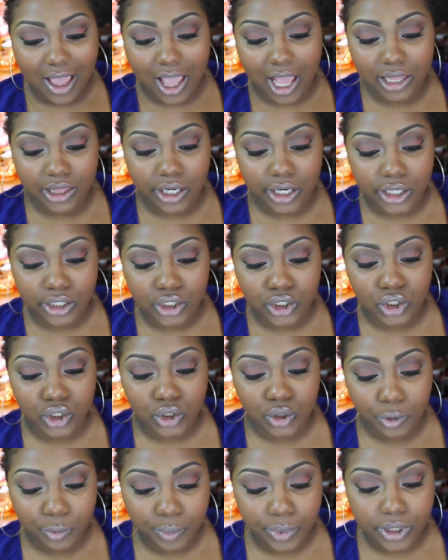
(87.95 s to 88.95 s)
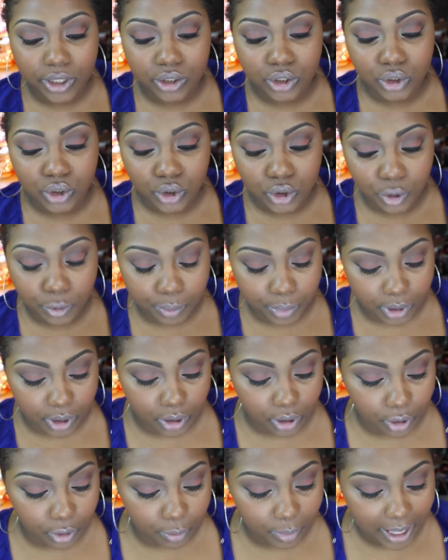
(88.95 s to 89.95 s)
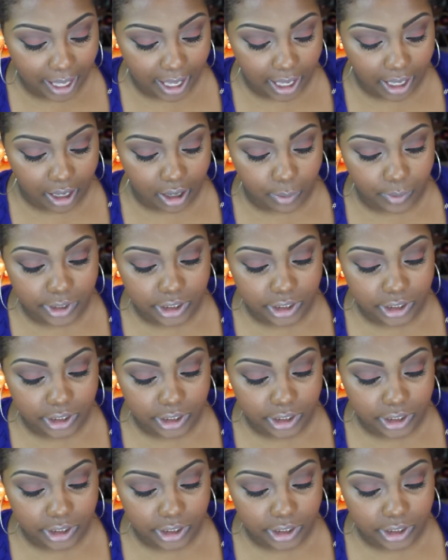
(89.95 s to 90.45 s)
And they're super opaque,